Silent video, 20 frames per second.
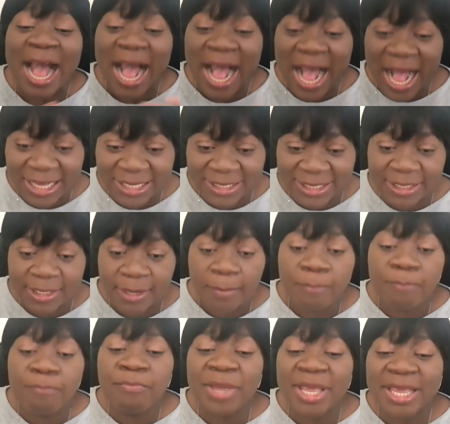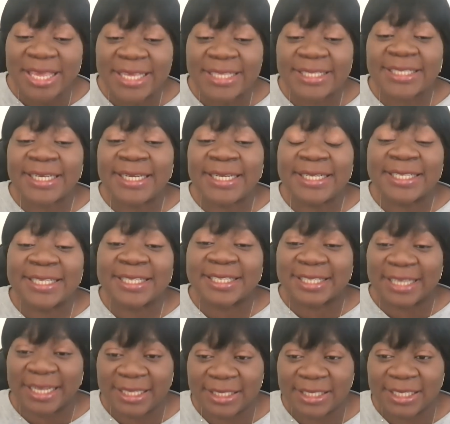ask, make it in
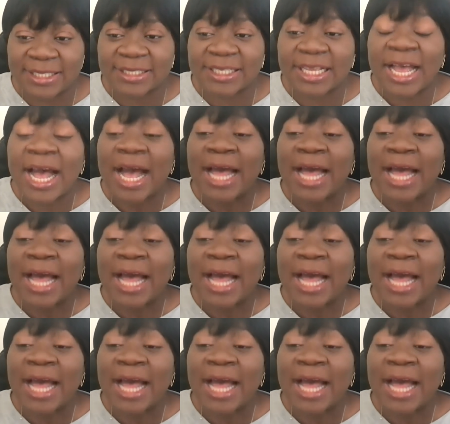sentence,